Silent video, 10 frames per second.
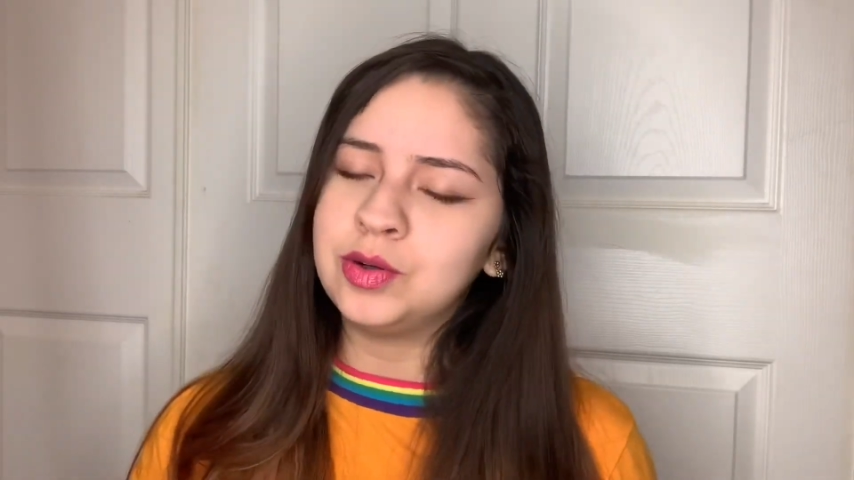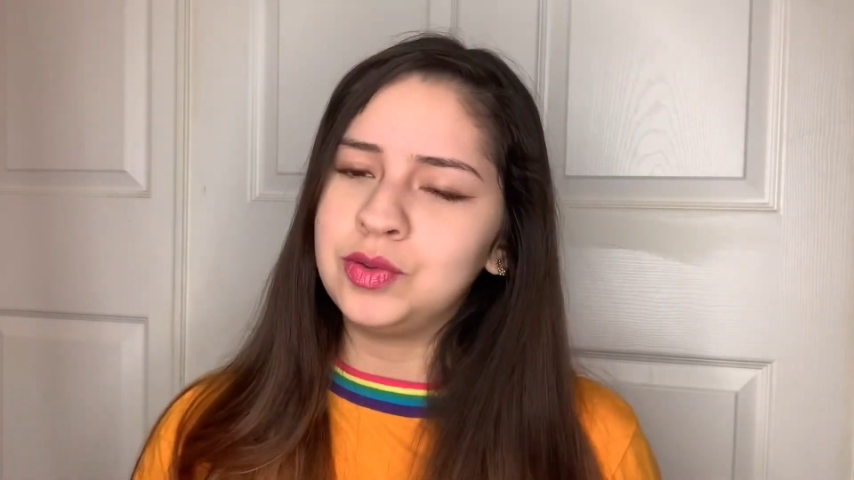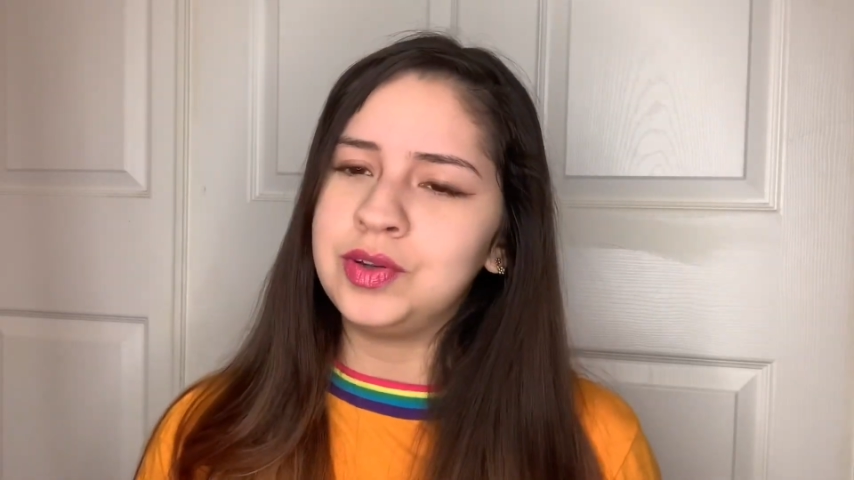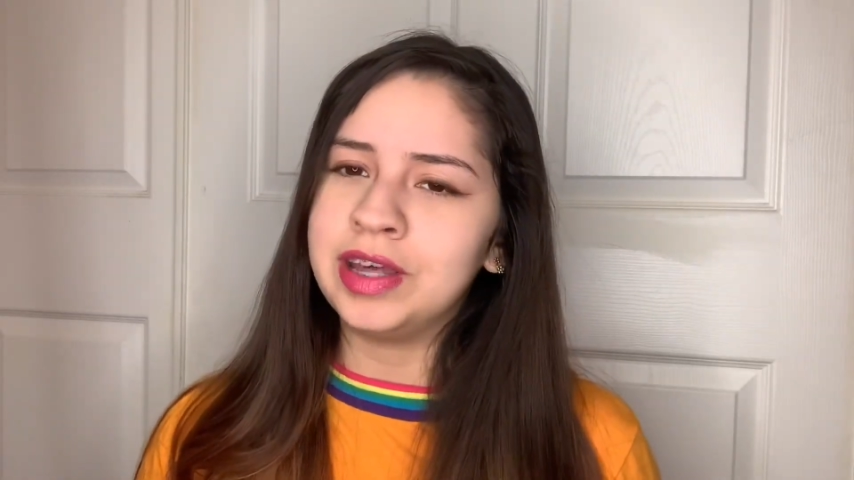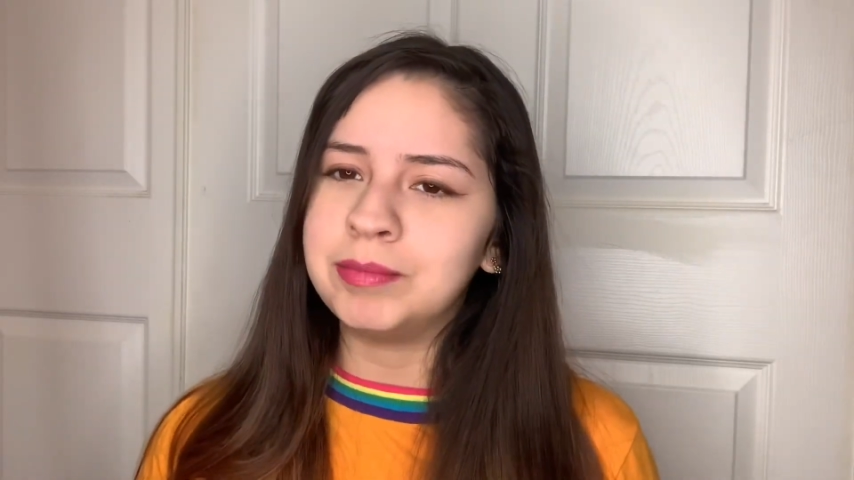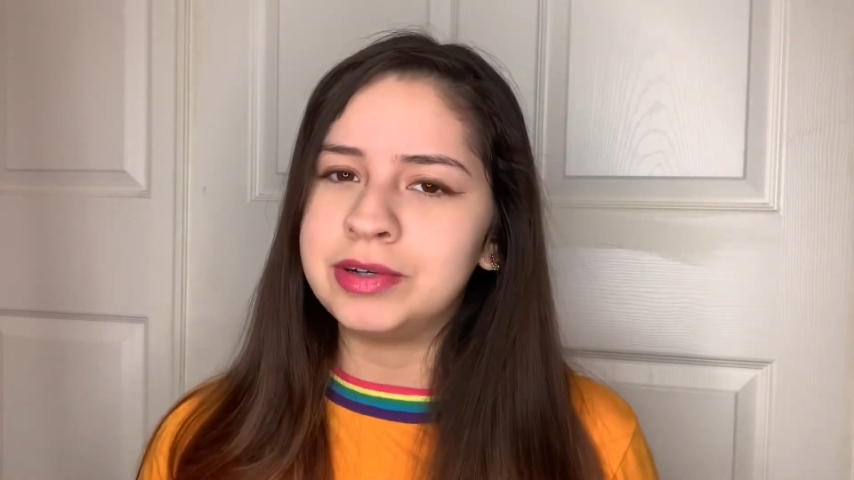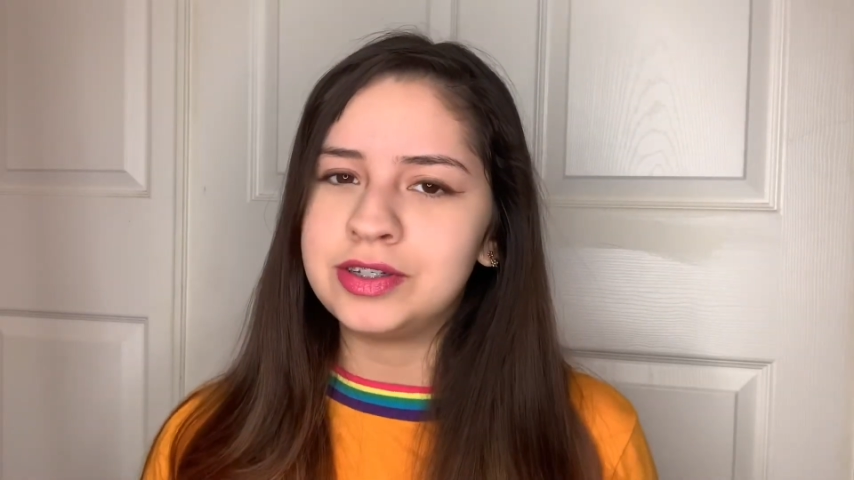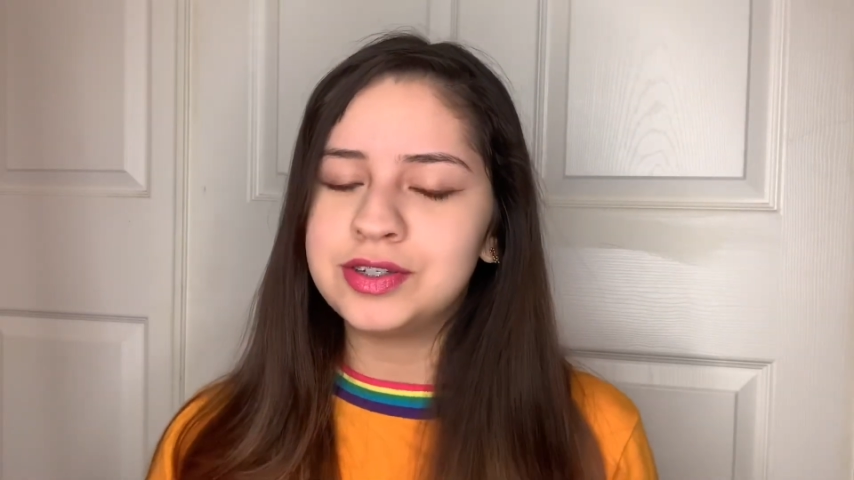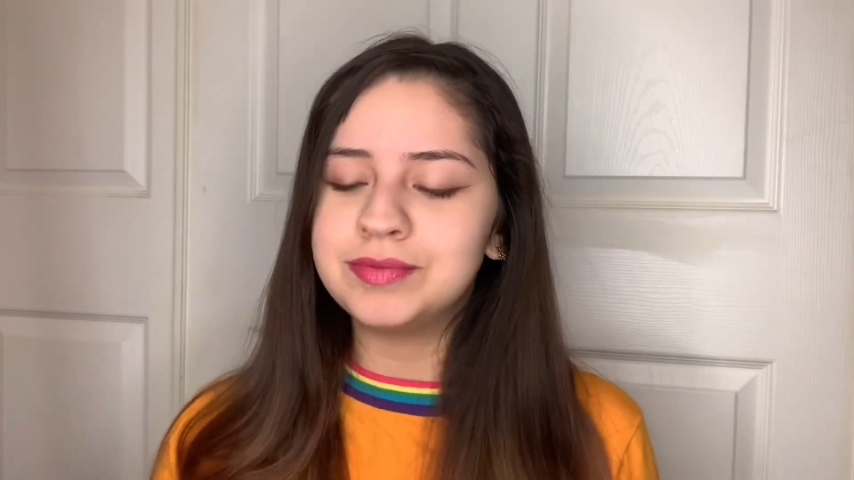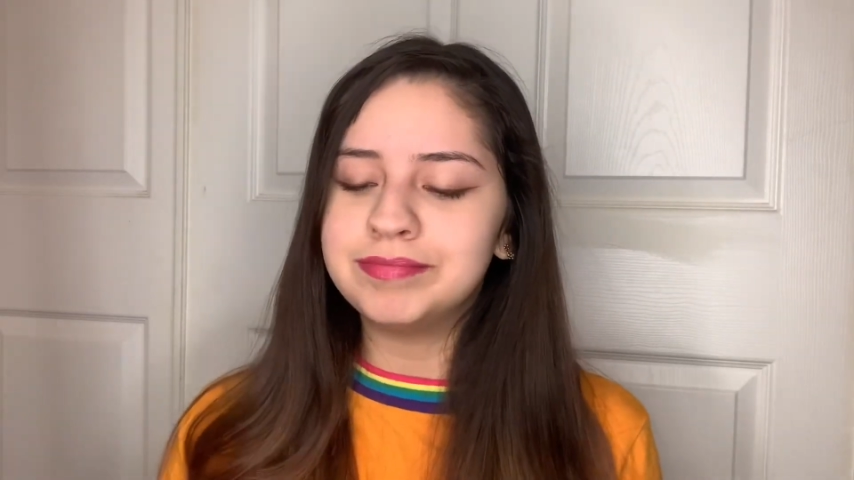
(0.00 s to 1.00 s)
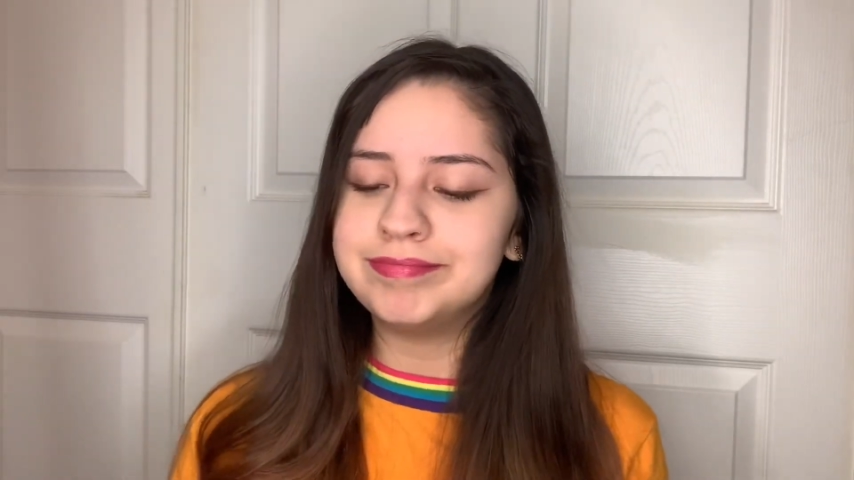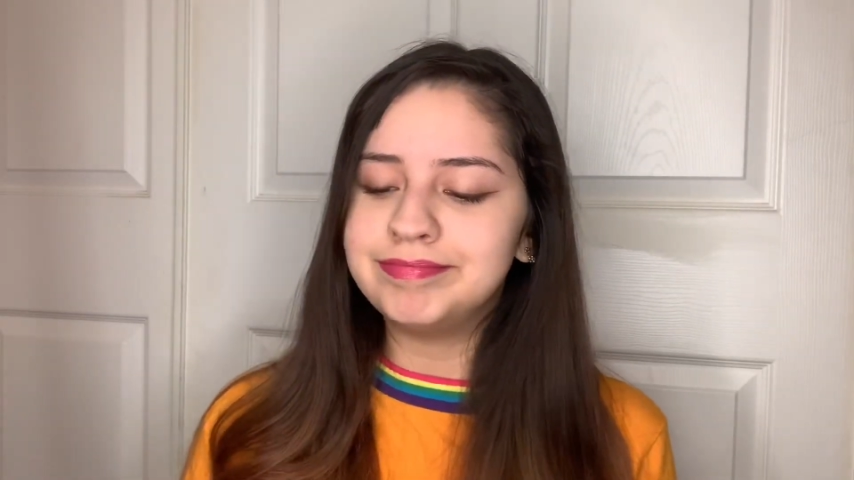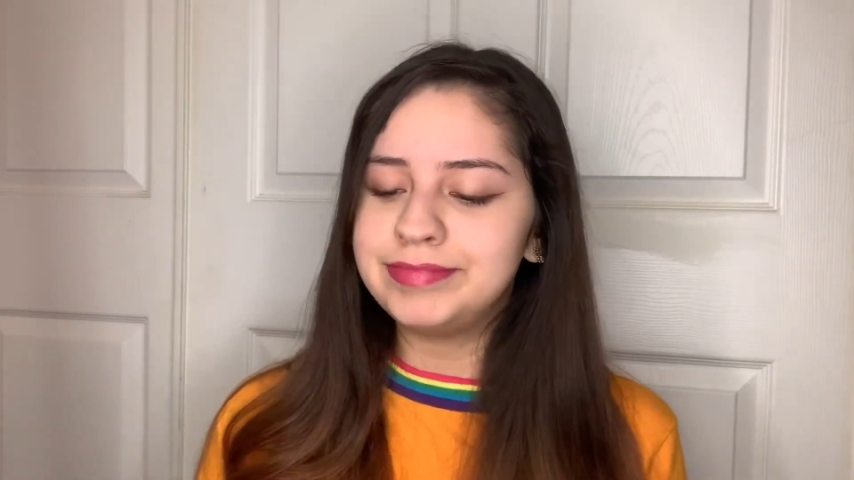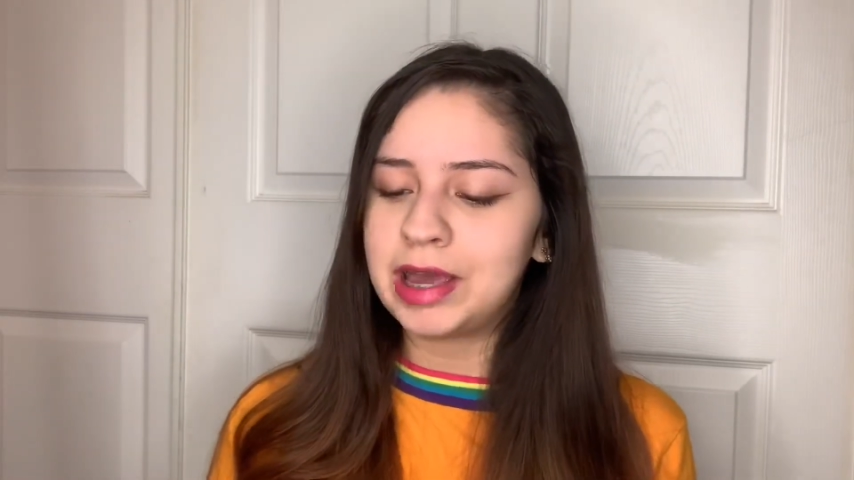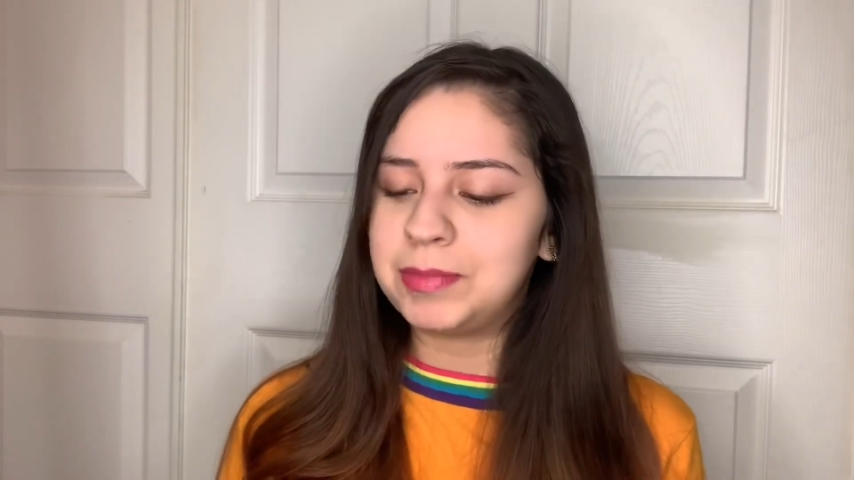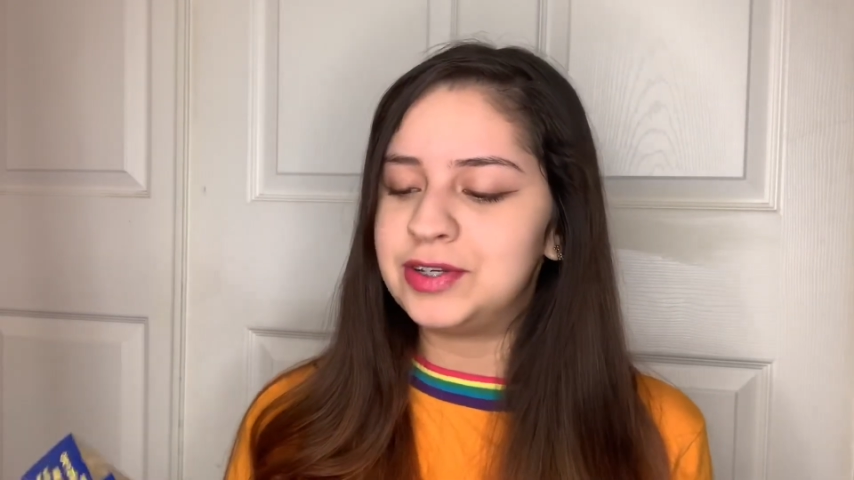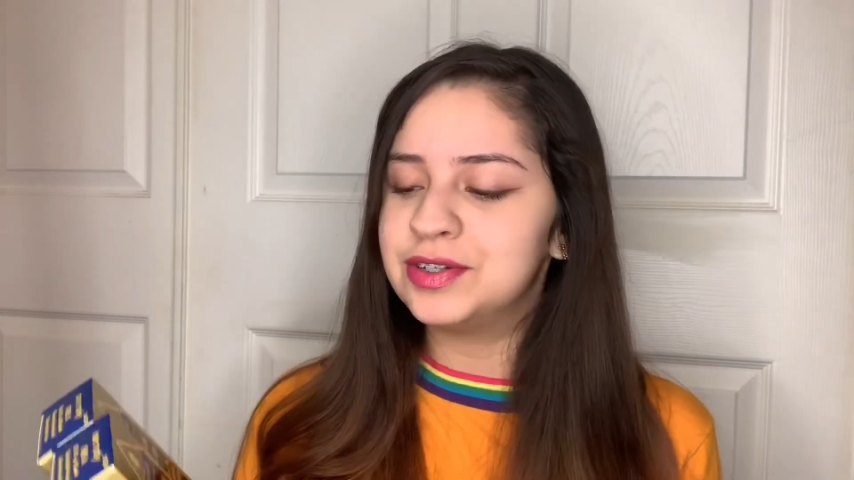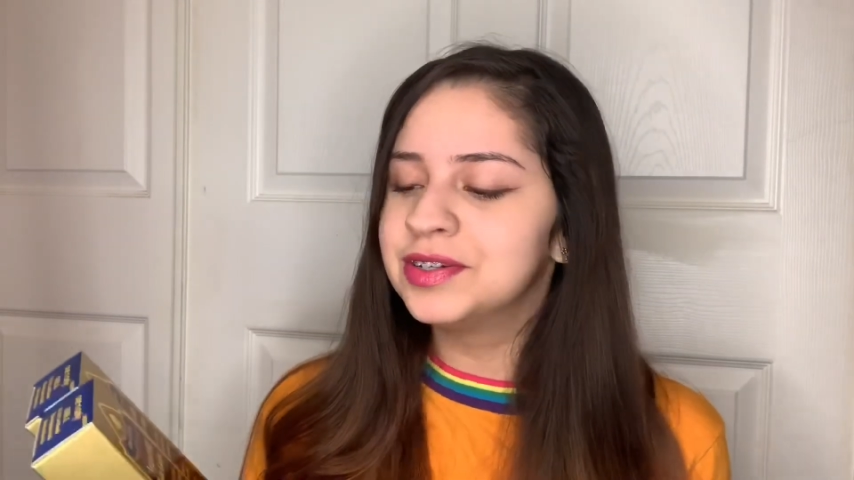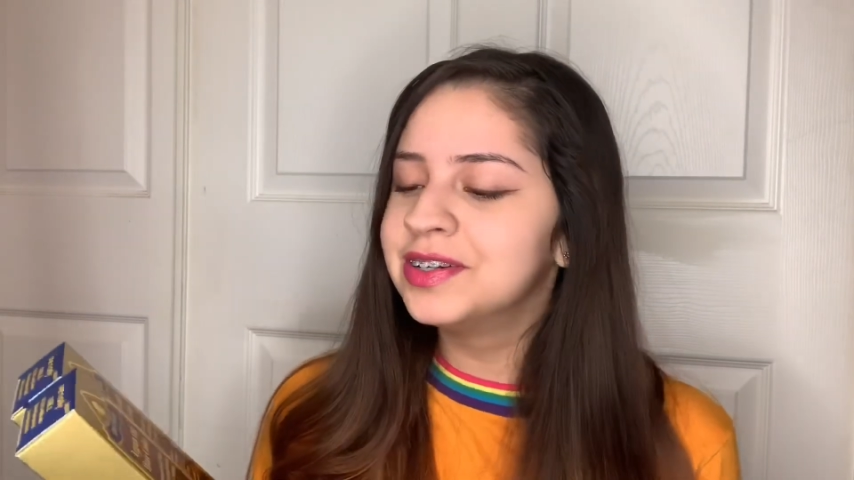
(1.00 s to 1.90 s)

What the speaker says: through that much damage.